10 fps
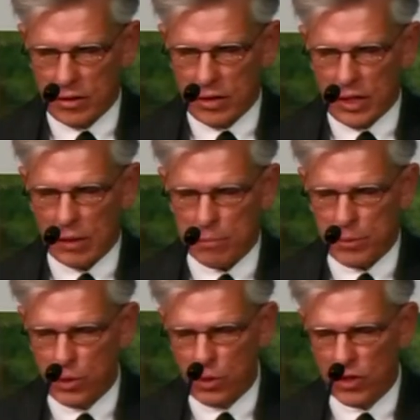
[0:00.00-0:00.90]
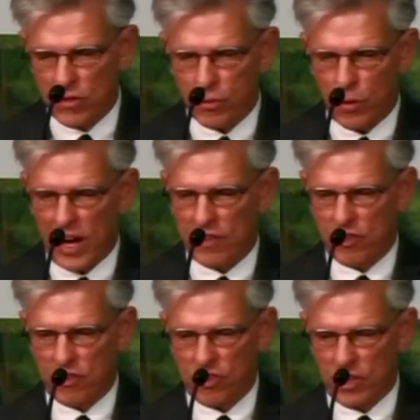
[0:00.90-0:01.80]
Imputeth
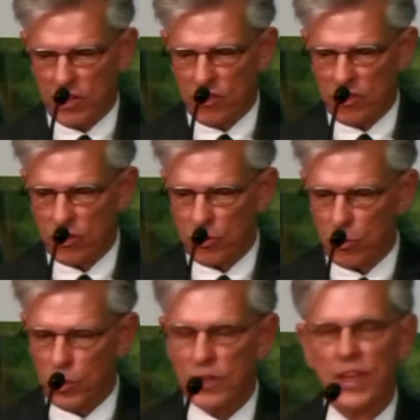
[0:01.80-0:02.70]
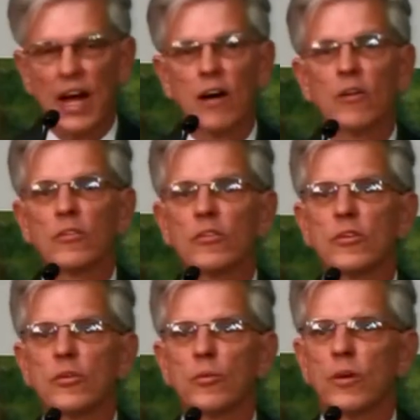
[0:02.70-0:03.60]
righteousness without,
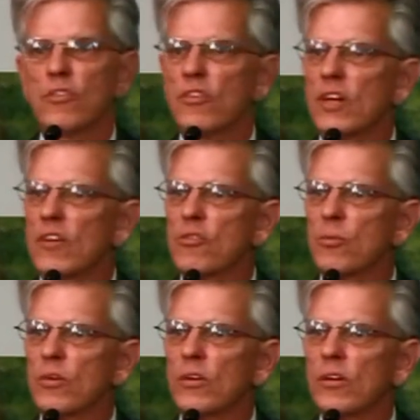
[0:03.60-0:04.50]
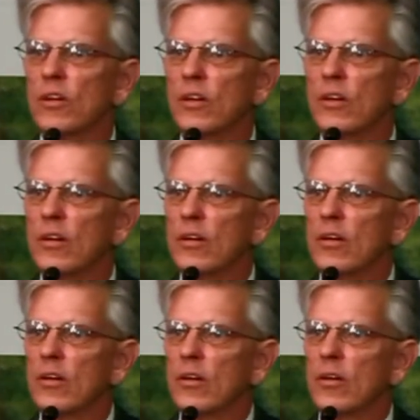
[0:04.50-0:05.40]
what's the next word?
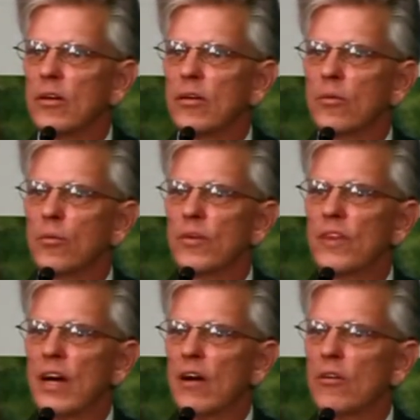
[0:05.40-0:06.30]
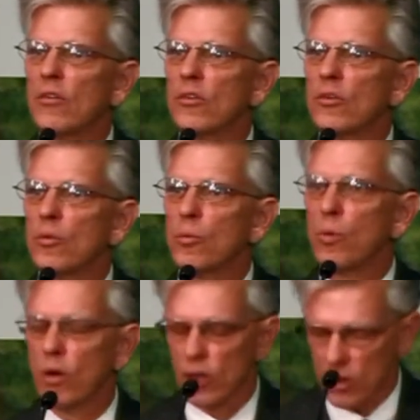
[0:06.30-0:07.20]
Without
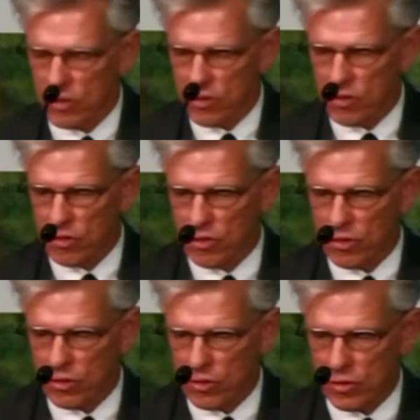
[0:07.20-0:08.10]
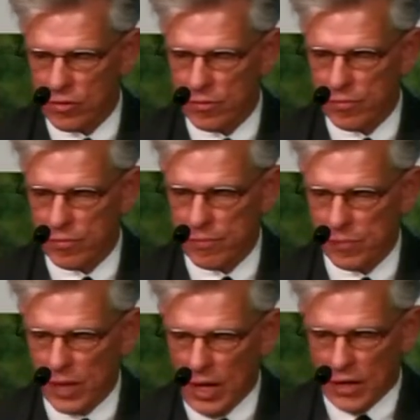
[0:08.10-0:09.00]
works.
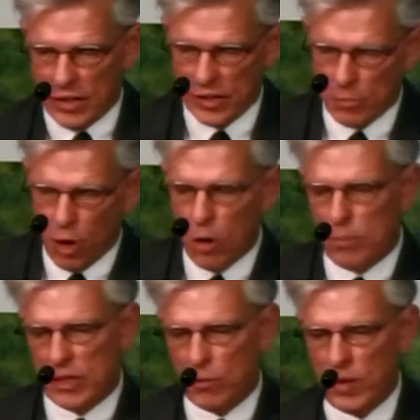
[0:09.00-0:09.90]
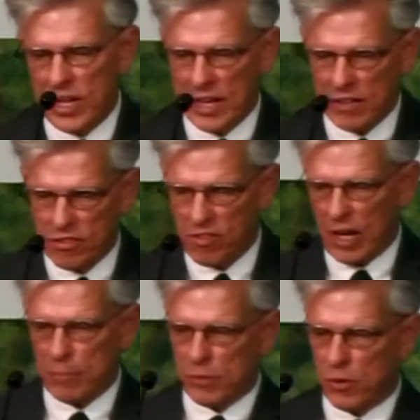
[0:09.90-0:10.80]
Then the moment we
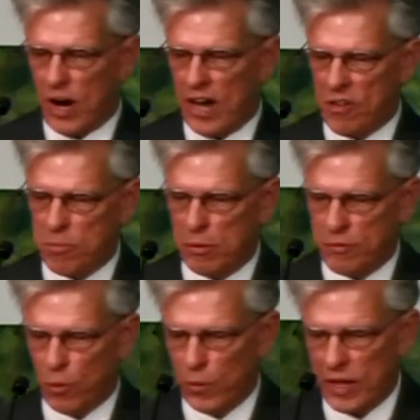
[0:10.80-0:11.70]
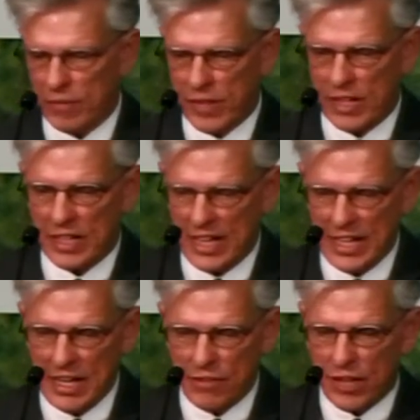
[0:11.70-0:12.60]
accept Christ, before we have done
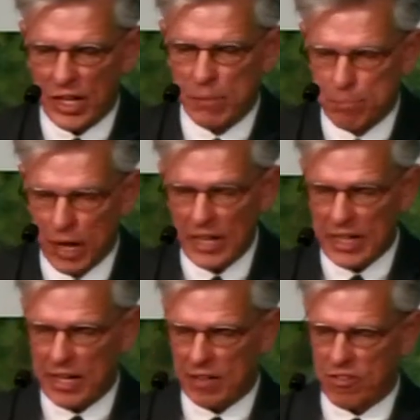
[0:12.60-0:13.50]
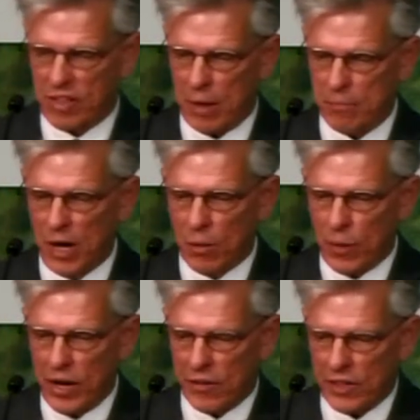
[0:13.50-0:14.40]
anything but accept,
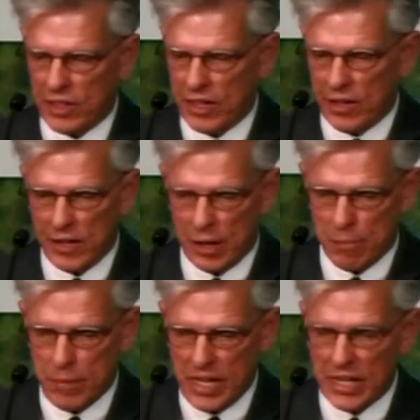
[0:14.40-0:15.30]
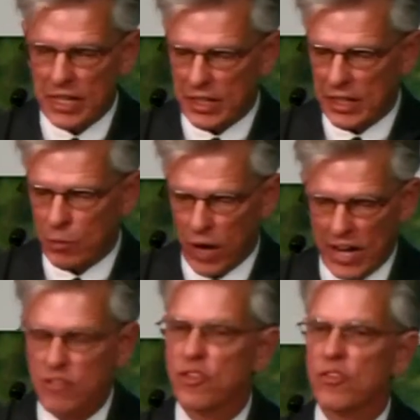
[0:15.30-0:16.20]
we are declared immediately
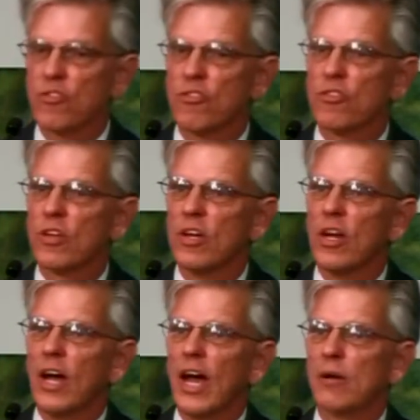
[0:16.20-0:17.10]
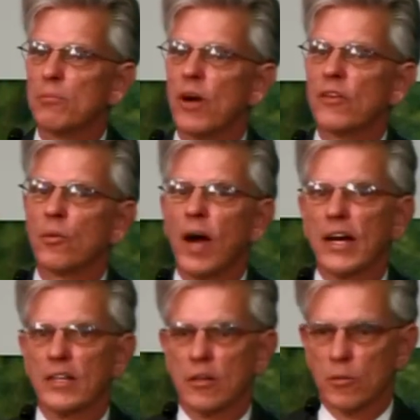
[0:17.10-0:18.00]
righteous. And Brother
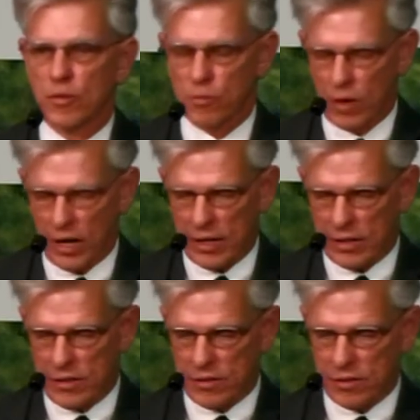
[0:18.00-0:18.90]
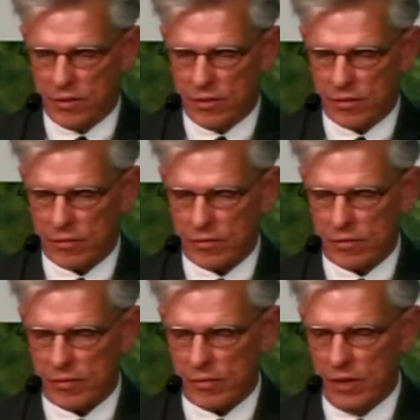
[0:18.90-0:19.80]
Wagoner was right.
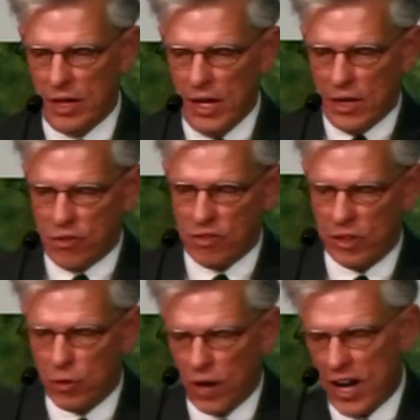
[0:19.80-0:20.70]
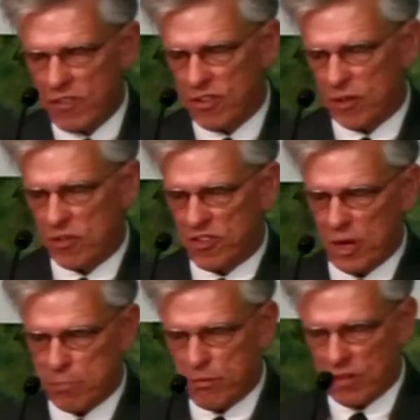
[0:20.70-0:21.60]
You see, Christ
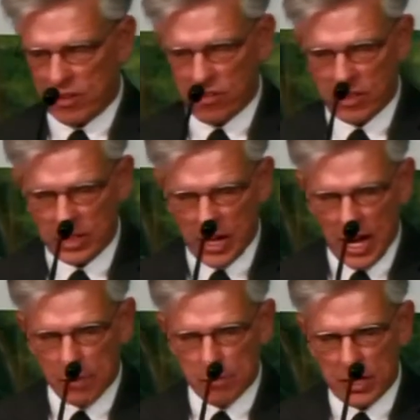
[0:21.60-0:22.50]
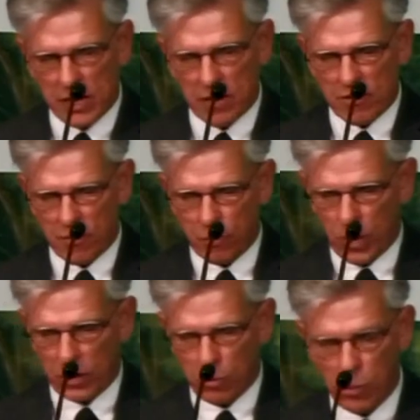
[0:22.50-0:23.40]
accepts us not because of
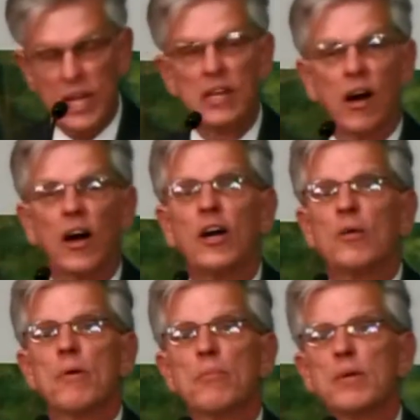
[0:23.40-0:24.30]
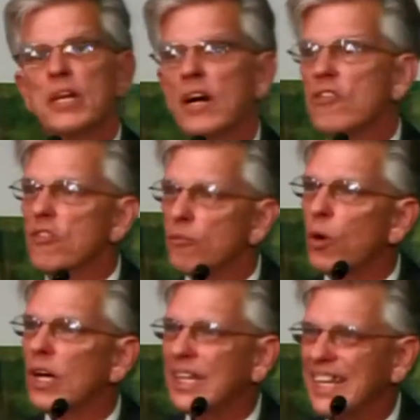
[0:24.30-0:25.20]
what we are, but because of
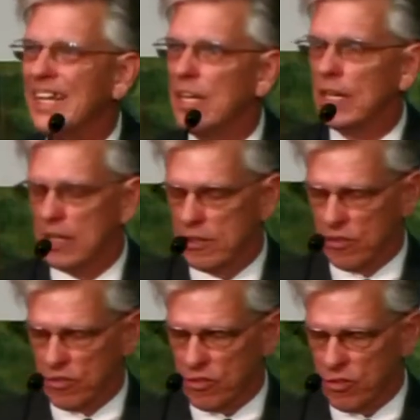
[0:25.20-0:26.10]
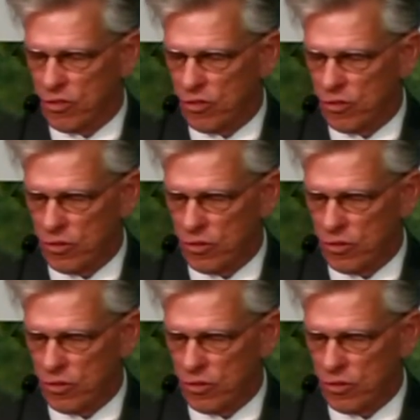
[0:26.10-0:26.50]
what he is.